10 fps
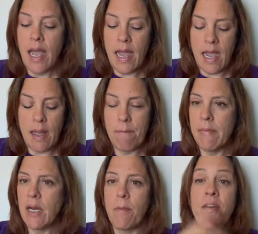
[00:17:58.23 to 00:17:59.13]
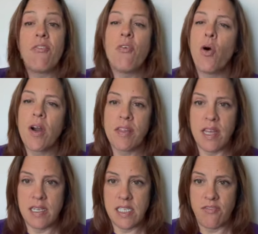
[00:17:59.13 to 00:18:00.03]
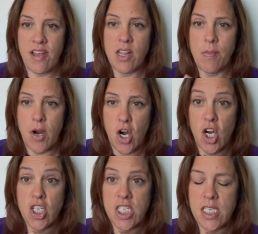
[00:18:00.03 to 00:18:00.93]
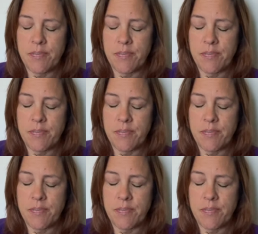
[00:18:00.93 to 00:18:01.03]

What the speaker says: you know, before things fell apart.